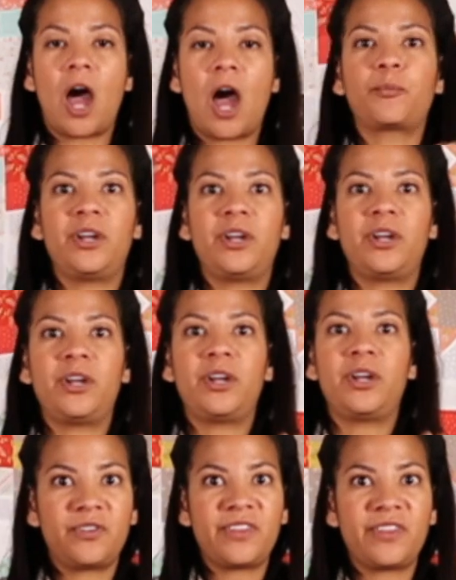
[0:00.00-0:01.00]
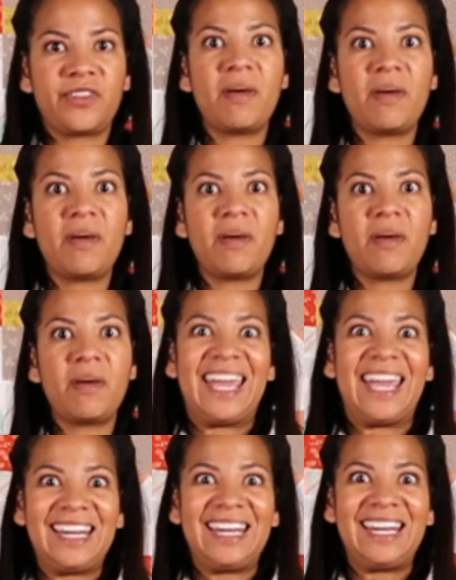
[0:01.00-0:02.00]
of pre-orders for them
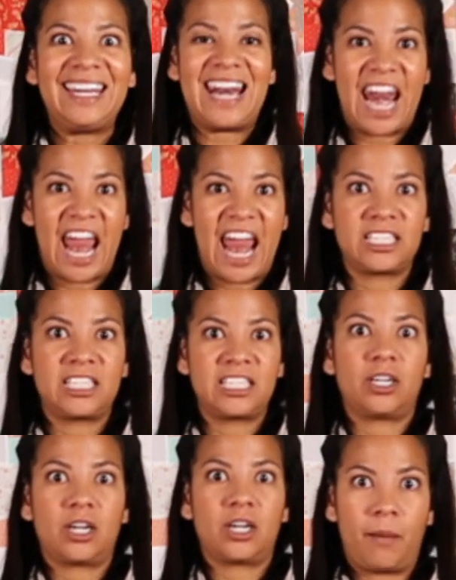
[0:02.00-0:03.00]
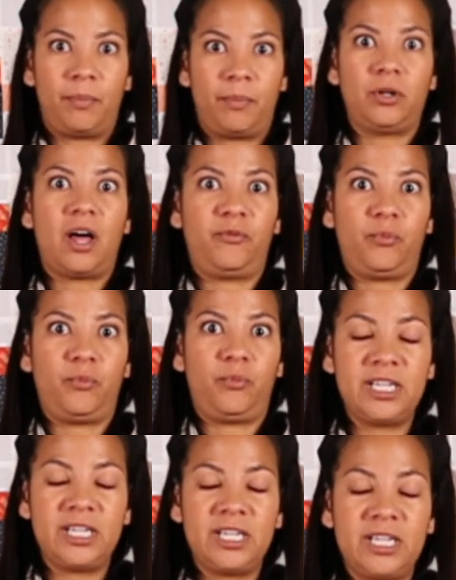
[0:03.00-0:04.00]
in the next couple of
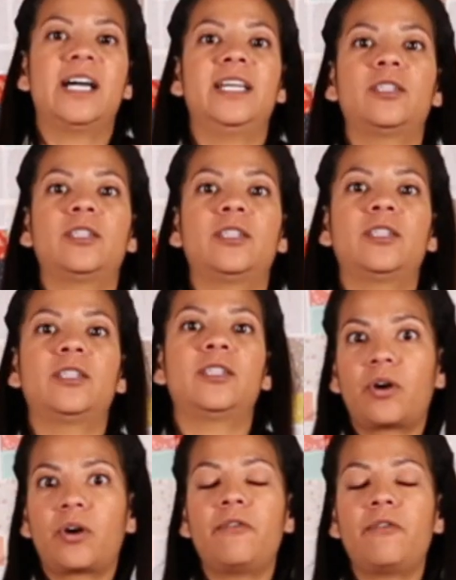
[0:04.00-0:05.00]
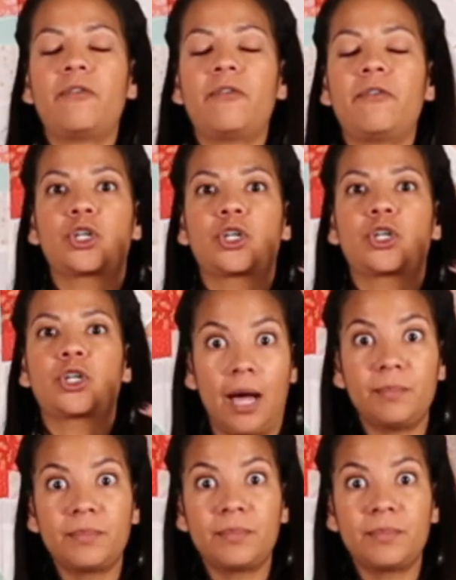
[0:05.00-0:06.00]
weeks, because ordering for
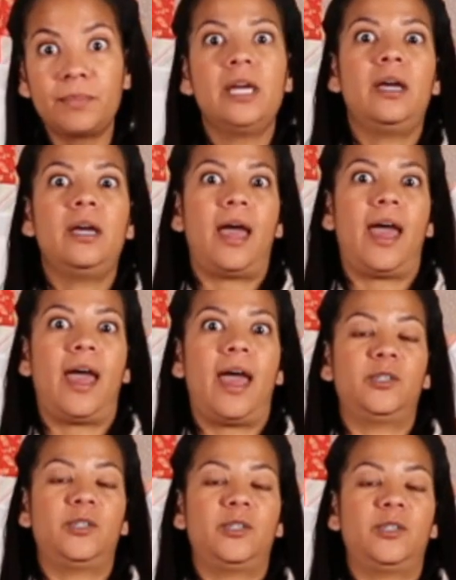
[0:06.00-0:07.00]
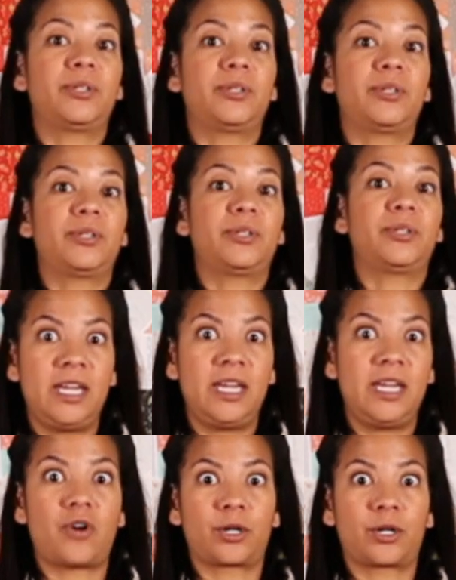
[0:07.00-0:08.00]
shops and people like me,
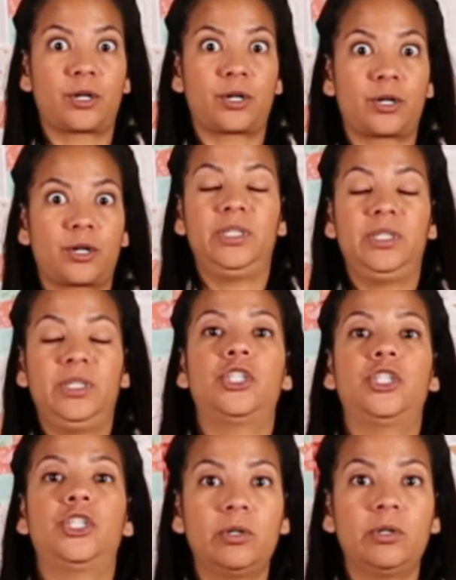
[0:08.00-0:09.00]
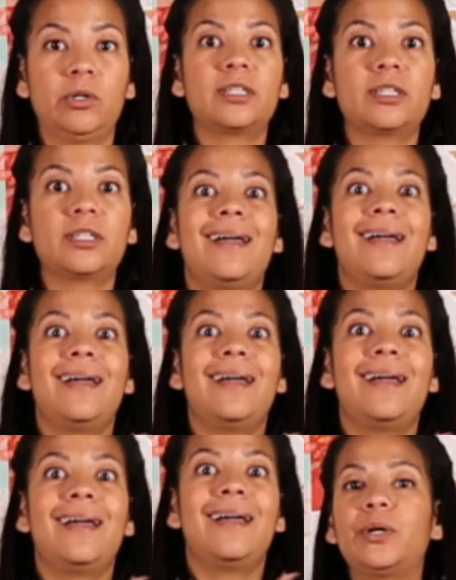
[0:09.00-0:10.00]
instructors who lead sew-alongs, is
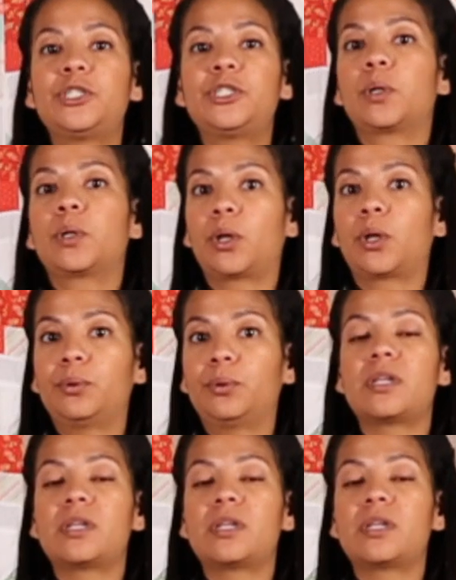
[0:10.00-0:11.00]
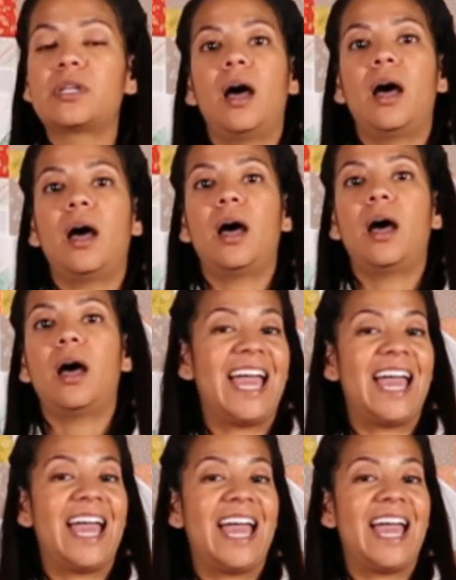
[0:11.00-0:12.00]
going to close at the
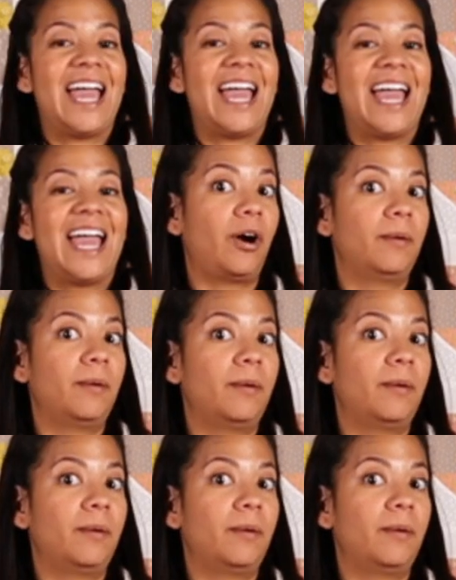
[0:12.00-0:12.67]
end of November.